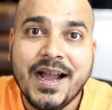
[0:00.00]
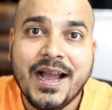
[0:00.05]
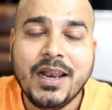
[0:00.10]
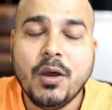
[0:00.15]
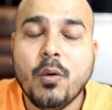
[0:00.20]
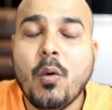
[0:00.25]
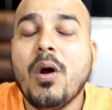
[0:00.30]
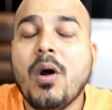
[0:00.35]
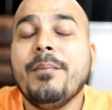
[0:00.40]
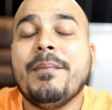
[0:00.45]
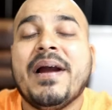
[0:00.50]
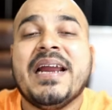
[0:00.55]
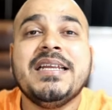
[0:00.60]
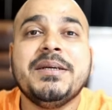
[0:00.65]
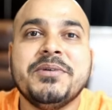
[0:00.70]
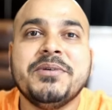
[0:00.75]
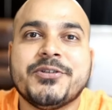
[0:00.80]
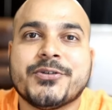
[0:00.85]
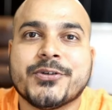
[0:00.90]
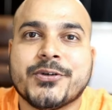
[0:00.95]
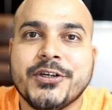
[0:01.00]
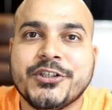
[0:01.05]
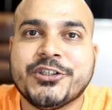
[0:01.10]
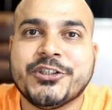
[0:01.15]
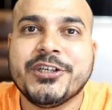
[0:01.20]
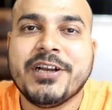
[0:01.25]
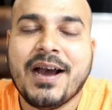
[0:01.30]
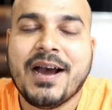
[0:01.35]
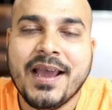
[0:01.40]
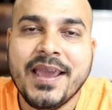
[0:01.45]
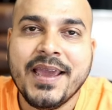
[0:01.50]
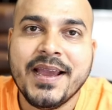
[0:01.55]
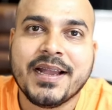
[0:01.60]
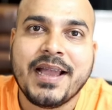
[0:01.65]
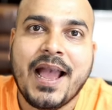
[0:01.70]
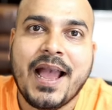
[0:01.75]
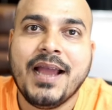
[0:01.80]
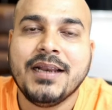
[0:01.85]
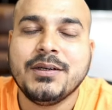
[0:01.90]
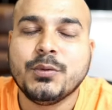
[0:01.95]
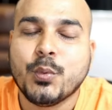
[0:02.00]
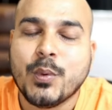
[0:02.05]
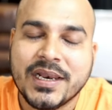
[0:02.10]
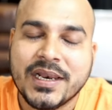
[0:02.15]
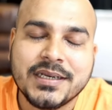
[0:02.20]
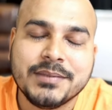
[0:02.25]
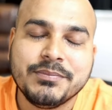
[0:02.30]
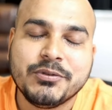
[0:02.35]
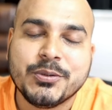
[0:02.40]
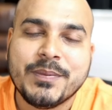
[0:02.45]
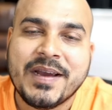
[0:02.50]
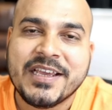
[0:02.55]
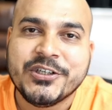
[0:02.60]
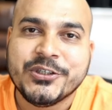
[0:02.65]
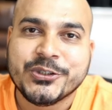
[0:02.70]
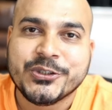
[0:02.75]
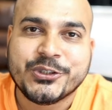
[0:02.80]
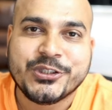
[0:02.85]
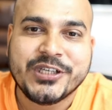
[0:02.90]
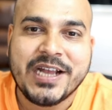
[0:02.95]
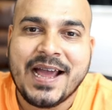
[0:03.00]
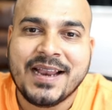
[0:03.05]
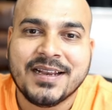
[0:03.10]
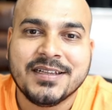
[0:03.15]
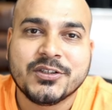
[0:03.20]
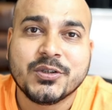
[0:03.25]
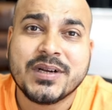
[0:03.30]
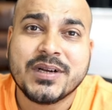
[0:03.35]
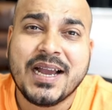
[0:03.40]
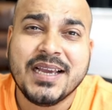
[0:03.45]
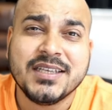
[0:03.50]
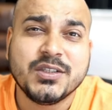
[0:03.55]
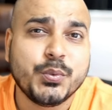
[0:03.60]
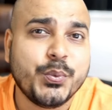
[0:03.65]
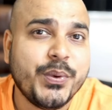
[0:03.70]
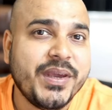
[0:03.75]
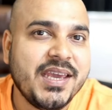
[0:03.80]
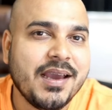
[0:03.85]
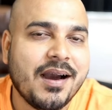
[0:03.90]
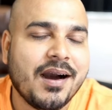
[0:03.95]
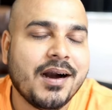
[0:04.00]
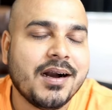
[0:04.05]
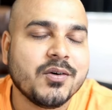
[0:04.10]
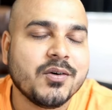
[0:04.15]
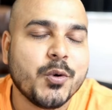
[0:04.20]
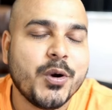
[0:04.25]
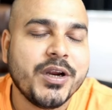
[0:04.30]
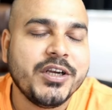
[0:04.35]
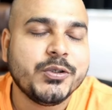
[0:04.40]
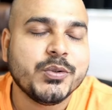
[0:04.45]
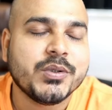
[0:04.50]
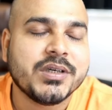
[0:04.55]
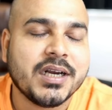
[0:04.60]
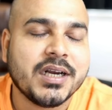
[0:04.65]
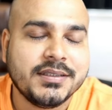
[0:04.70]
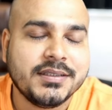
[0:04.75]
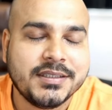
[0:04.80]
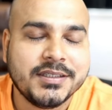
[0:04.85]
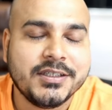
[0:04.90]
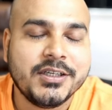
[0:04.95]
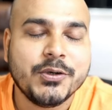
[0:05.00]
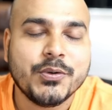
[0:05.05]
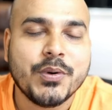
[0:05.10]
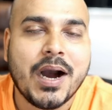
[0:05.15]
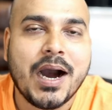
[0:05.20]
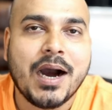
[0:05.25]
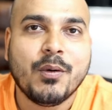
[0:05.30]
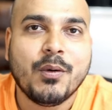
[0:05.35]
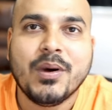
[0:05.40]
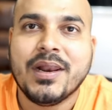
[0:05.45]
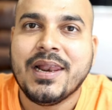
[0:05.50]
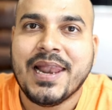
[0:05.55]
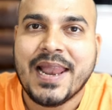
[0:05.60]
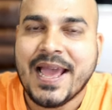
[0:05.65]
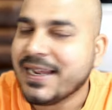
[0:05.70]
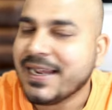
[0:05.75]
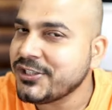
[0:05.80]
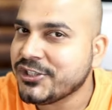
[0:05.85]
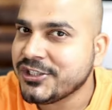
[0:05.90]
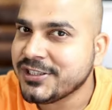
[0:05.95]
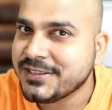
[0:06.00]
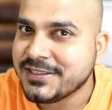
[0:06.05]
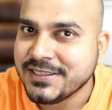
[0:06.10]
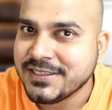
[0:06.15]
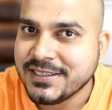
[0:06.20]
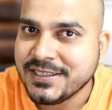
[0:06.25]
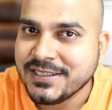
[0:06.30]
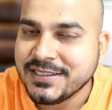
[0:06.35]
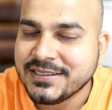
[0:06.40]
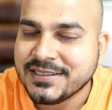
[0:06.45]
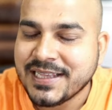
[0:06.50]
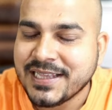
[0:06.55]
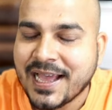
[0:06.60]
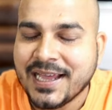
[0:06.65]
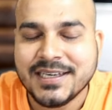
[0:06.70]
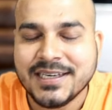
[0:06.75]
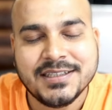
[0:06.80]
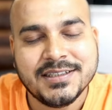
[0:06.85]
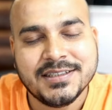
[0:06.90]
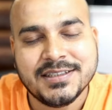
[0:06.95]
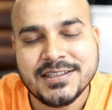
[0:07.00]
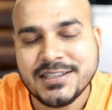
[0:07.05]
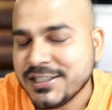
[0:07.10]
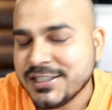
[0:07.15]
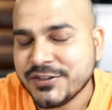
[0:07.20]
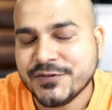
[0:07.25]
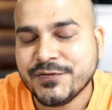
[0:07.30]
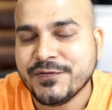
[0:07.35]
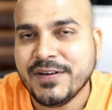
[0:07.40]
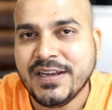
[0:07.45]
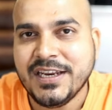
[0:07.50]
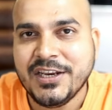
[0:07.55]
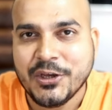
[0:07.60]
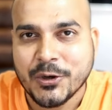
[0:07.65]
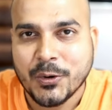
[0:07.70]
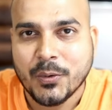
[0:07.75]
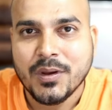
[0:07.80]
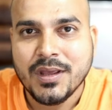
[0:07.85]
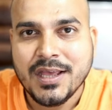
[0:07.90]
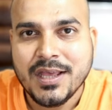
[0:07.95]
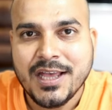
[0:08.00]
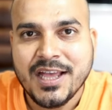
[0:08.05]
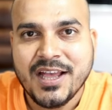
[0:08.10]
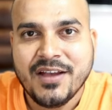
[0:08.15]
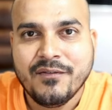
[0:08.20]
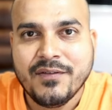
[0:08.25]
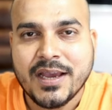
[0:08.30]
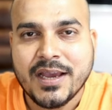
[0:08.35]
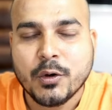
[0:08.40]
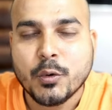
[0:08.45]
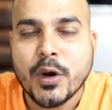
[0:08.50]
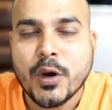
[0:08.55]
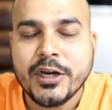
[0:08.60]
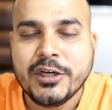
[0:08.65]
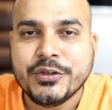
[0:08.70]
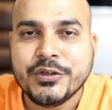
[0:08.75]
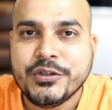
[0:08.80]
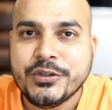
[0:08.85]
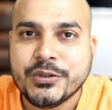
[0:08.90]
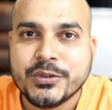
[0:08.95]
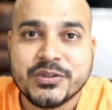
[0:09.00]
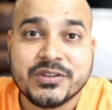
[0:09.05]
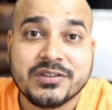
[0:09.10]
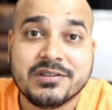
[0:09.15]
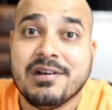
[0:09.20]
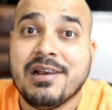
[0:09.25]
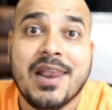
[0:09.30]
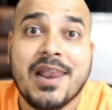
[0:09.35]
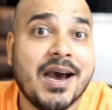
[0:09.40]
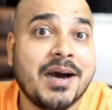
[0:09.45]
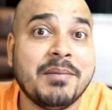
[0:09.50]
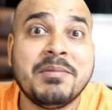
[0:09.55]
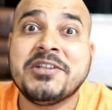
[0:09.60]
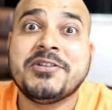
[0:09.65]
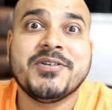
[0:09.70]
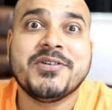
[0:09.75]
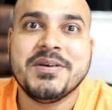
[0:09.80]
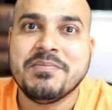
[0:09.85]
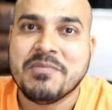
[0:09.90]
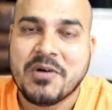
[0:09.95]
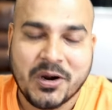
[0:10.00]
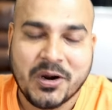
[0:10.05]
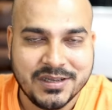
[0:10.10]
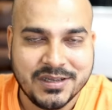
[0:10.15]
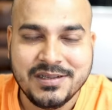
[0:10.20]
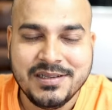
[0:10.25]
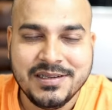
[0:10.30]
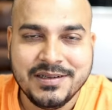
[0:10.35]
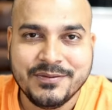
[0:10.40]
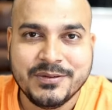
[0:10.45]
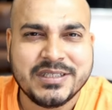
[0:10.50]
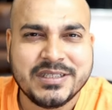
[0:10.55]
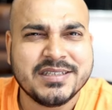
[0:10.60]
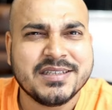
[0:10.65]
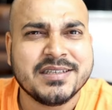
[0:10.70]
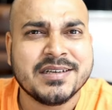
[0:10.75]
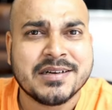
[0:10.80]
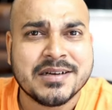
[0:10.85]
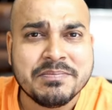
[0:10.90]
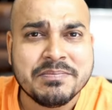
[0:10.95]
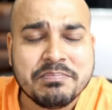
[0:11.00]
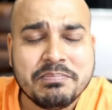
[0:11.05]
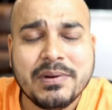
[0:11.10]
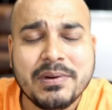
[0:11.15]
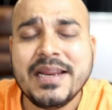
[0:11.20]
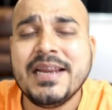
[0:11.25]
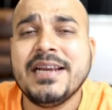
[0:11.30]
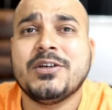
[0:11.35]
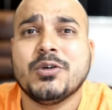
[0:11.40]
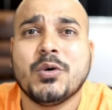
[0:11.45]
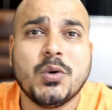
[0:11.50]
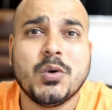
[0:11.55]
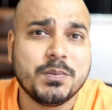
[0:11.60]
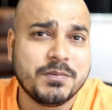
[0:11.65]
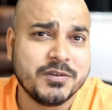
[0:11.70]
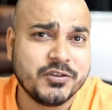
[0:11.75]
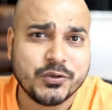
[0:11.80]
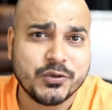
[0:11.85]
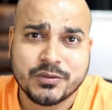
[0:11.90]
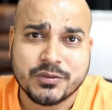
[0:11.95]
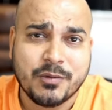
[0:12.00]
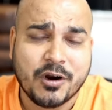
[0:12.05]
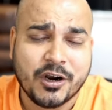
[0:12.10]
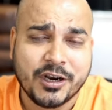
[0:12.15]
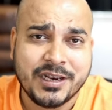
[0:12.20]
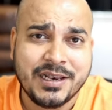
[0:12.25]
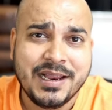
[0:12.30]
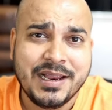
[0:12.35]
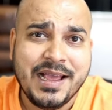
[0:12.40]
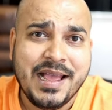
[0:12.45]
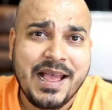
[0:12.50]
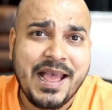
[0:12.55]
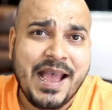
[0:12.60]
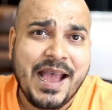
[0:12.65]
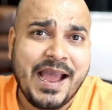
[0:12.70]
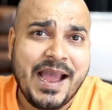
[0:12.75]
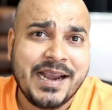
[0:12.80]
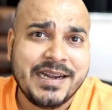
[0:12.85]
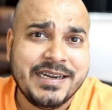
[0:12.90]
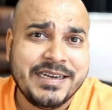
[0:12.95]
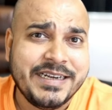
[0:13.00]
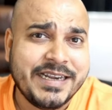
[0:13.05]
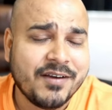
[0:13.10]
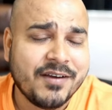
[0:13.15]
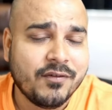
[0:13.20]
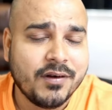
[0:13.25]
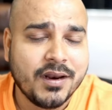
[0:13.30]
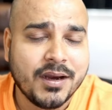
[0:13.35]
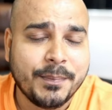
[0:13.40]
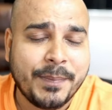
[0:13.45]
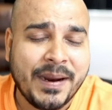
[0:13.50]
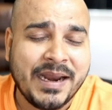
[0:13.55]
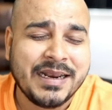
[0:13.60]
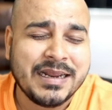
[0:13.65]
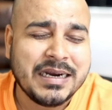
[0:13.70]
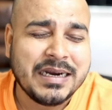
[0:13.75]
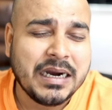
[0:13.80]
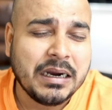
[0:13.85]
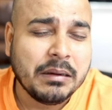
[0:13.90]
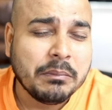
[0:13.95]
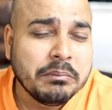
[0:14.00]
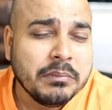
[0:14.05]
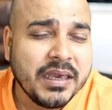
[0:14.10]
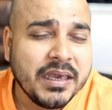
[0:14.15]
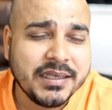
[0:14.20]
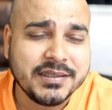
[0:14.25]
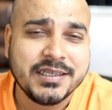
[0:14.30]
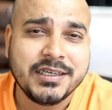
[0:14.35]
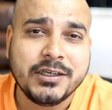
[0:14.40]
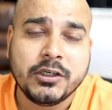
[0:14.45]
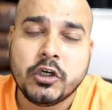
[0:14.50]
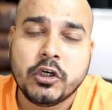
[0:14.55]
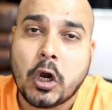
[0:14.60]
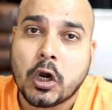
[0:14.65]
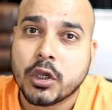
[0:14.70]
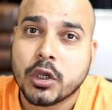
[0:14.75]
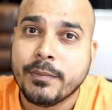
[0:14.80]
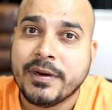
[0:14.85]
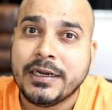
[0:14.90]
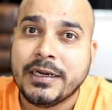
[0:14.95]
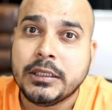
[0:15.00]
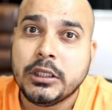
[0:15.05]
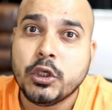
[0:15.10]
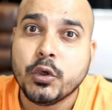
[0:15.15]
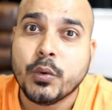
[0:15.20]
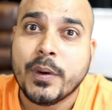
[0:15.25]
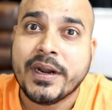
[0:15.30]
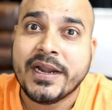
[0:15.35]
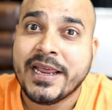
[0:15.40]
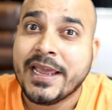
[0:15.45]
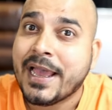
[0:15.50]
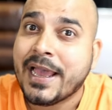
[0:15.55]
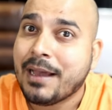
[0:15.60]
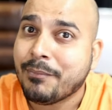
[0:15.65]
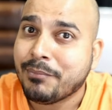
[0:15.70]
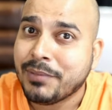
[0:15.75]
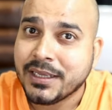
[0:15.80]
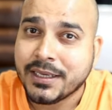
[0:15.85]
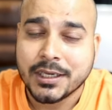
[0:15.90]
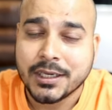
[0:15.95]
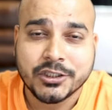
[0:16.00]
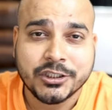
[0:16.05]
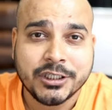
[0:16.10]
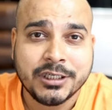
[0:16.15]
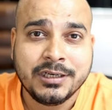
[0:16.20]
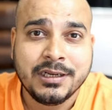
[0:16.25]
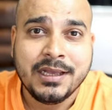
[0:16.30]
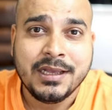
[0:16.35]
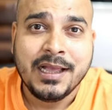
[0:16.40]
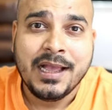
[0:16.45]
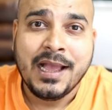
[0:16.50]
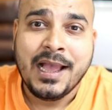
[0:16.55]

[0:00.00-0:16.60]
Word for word: Hello all, my name is Krish Naik and welcome to my YouTube channel. So guys, we are going to continue our LangChain series and in this video, we are going to use Llama 3 model, which is a complete open source model and develop an amazing document Q&A application.